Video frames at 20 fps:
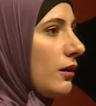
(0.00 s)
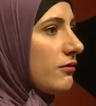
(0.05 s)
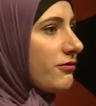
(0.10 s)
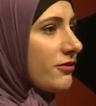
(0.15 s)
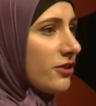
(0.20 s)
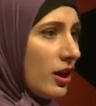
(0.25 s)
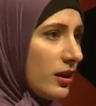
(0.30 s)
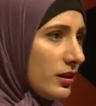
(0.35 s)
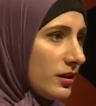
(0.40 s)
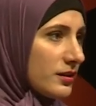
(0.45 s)

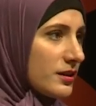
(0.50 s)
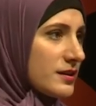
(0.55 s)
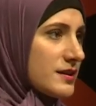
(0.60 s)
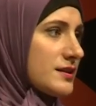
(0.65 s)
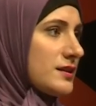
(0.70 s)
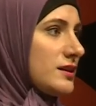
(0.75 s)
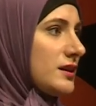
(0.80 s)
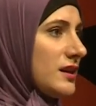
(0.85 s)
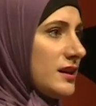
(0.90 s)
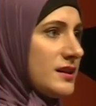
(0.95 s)
of
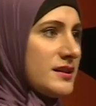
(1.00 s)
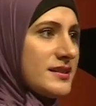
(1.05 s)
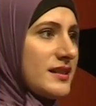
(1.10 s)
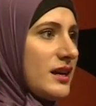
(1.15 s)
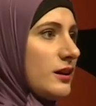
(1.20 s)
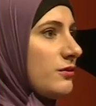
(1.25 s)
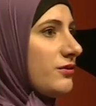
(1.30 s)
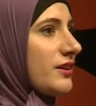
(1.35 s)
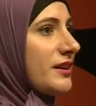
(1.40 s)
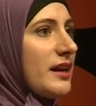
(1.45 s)
colors
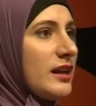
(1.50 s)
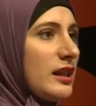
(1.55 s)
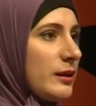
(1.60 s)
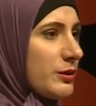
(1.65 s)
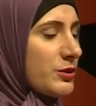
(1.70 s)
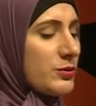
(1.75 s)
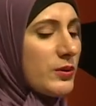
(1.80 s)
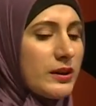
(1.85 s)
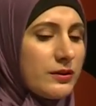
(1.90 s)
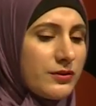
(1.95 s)
inside of an
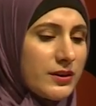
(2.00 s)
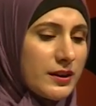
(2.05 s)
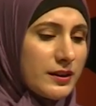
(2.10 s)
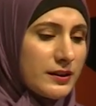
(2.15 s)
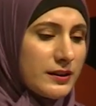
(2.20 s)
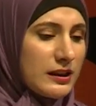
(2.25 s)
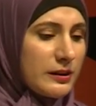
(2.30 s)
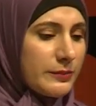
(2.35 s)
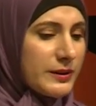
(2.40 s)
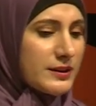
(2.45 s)
element, whatever
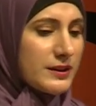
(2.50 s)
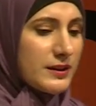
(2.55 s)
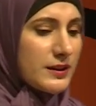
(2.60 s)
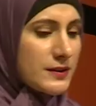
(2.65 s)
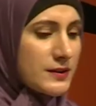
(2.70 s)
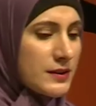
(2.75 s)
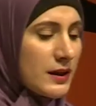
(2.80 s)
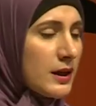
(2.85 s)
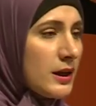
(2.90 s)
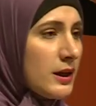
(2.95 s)
that element
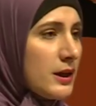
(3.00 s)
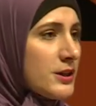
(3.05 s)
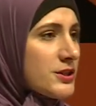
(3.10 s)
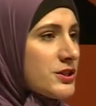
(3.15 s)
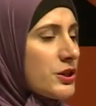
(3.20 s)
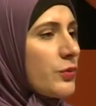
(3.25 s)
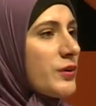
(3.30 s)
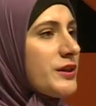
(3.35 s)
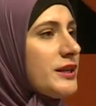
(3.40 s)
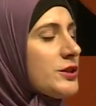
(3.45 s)
is.
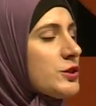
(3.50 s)
So we